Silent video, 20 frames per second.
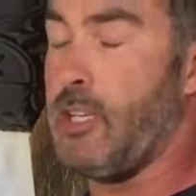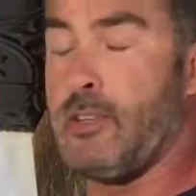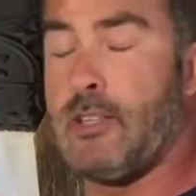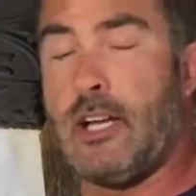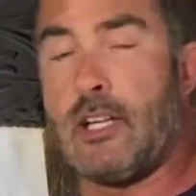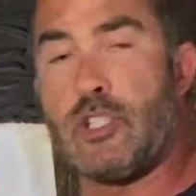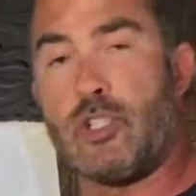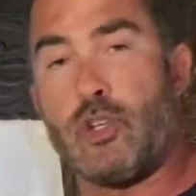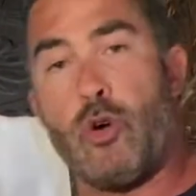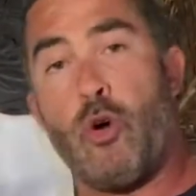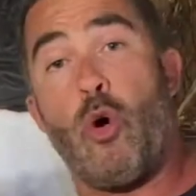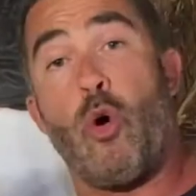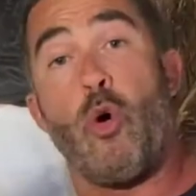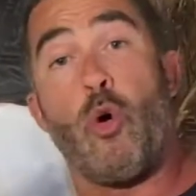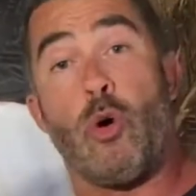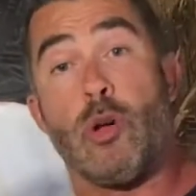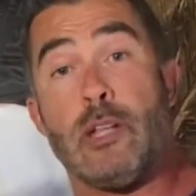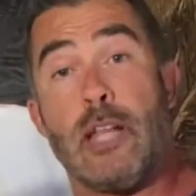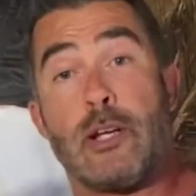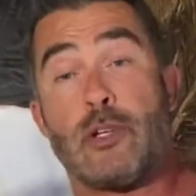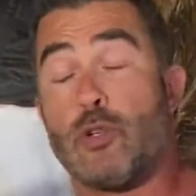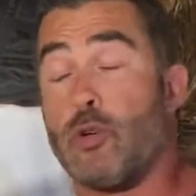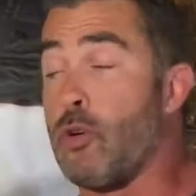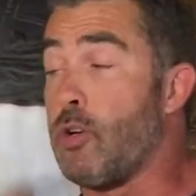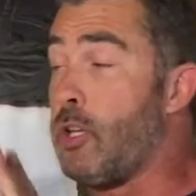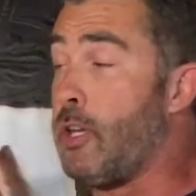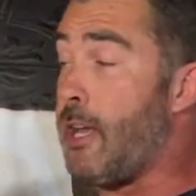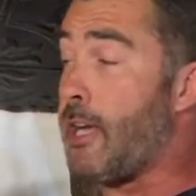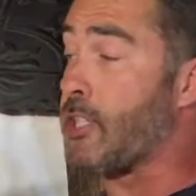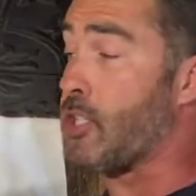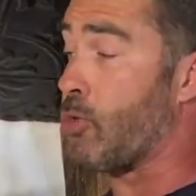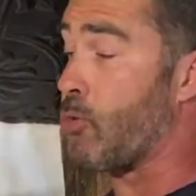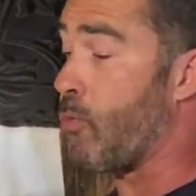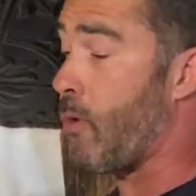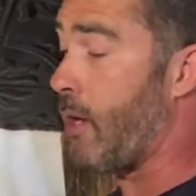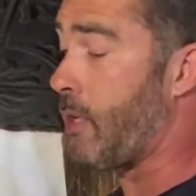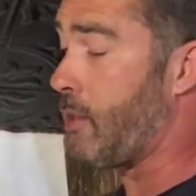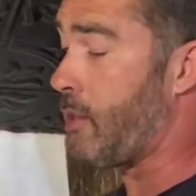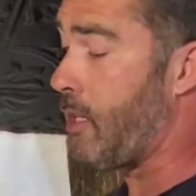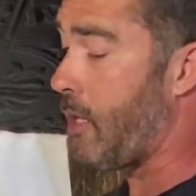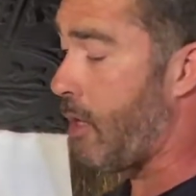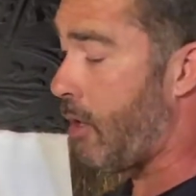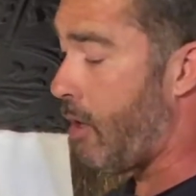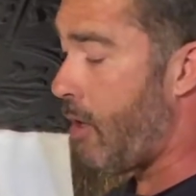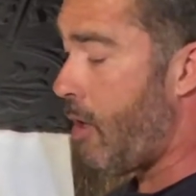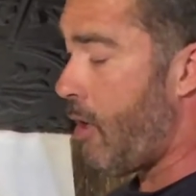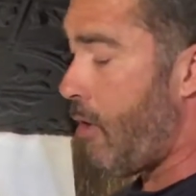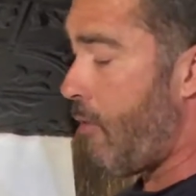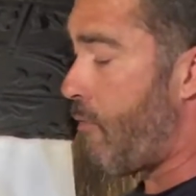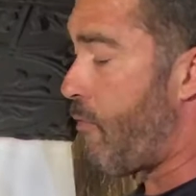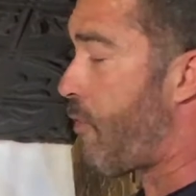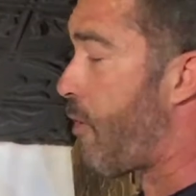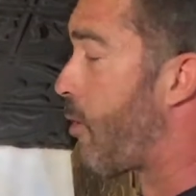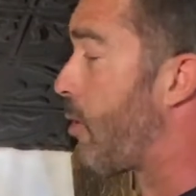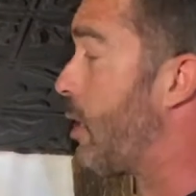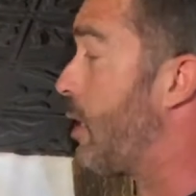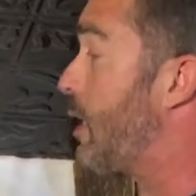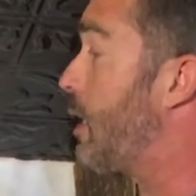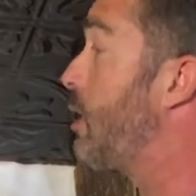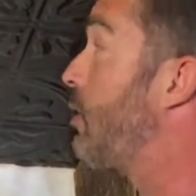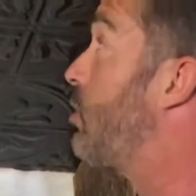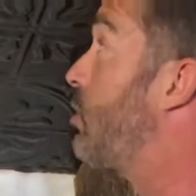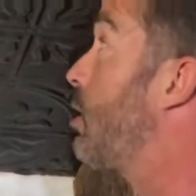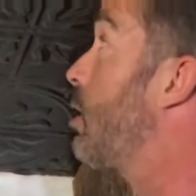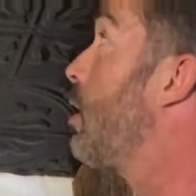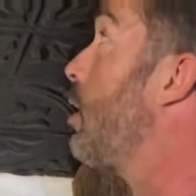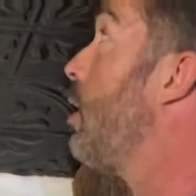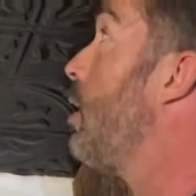it. That's your whole electrical connection right there. Very easy.